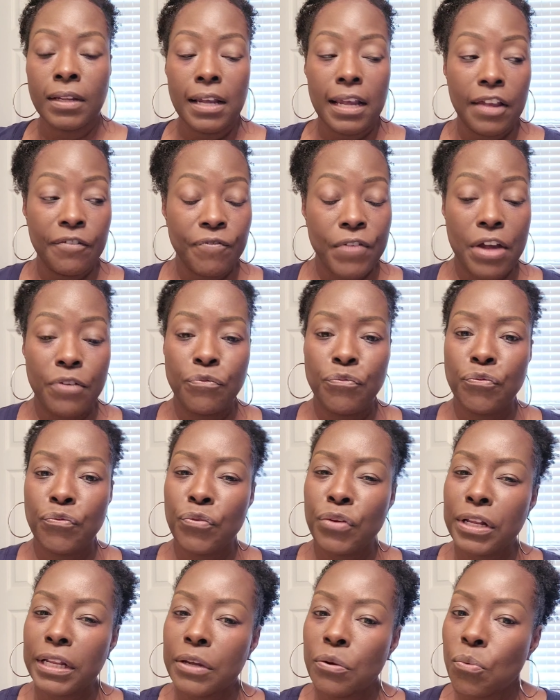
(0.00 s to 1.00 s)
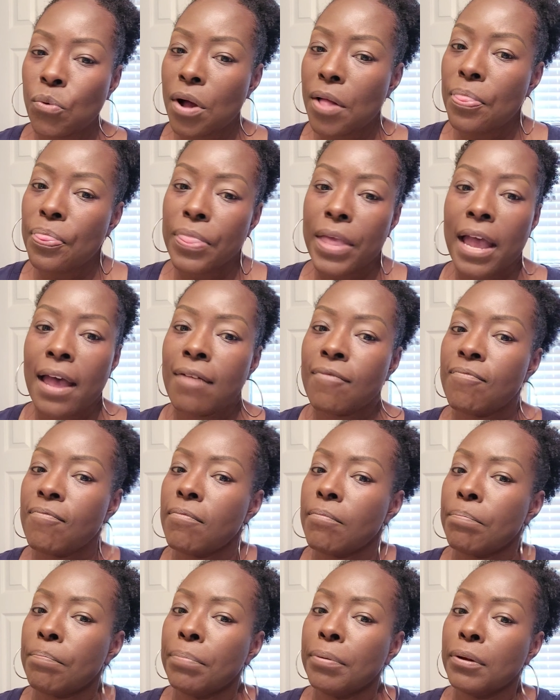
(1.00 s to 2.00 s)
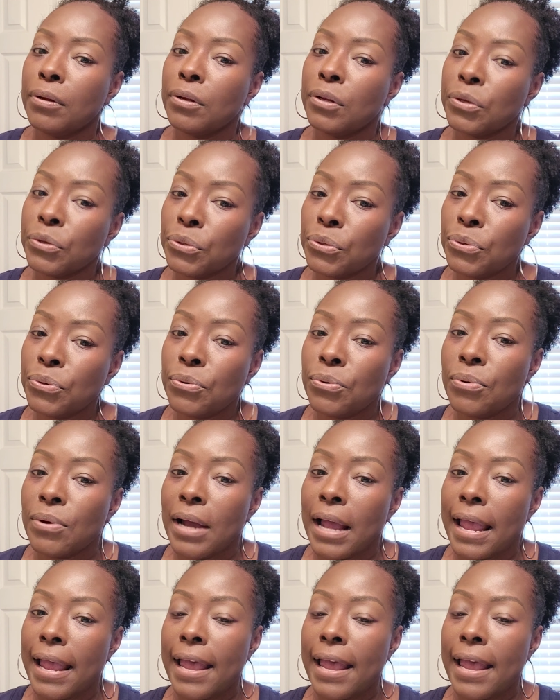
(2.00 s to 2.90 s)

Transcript: if I really want that blue